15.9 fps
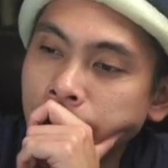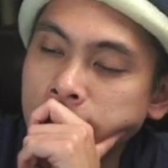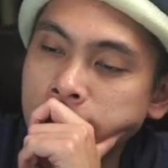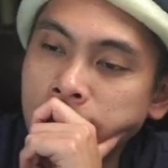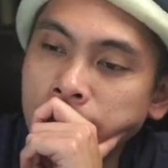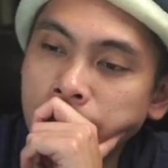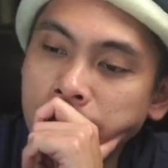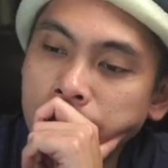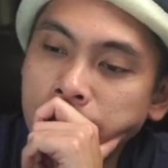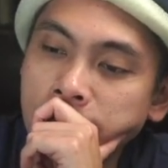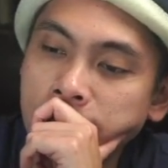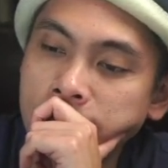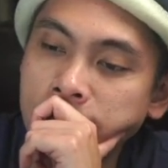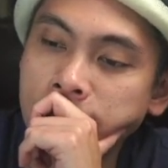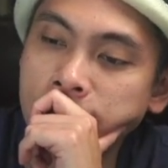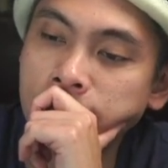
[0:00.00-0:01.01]
simply
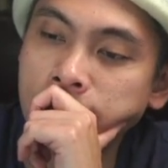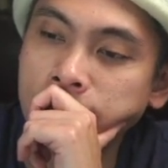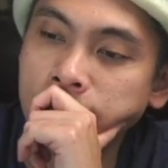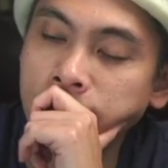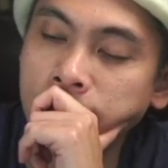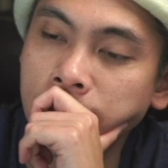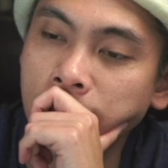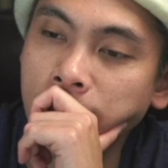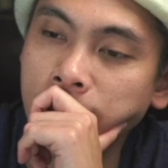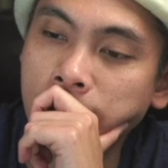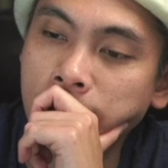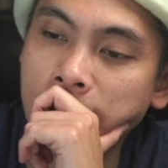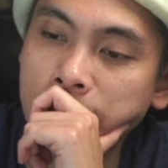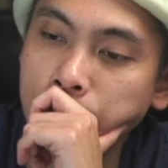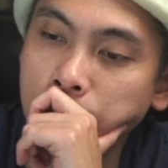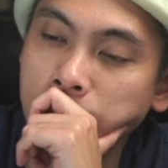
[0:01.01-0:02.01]
because it's using that
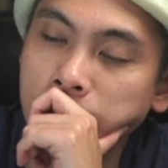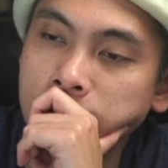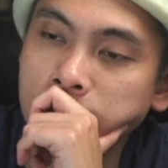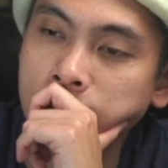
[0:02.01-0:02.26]
Raspberry